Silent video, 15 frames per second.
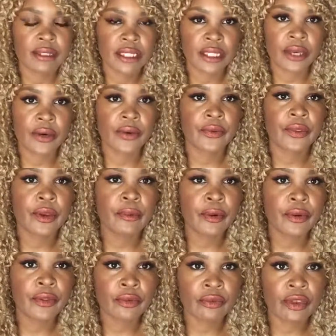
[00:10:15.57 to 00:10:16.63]
So they're
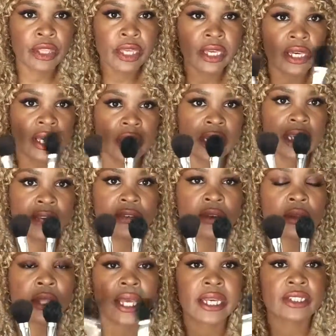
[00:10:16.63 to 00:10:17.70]
both really good if
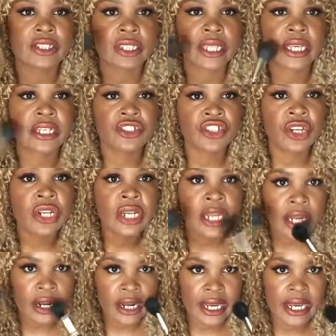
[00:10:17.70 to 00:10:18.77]
you like just like a
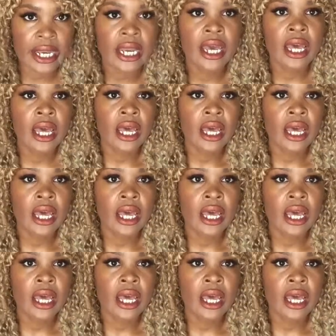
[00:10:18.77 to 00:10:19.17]
generic